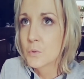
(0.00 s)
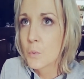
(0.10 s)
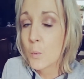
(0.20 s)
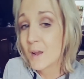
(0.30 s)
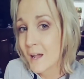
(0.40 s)

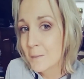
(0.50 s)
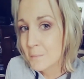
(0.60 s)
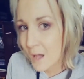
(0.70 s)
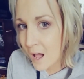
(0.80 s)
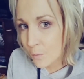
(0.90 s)
When I'm
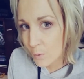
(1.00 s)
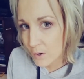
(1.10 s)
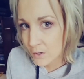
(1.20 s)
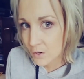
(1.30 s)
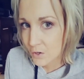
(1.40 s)
not
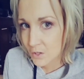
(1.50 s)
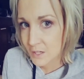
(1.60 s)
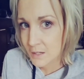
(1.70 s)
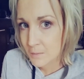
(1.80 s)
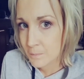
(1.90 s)
wearing a
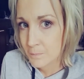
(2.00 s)
hoodie,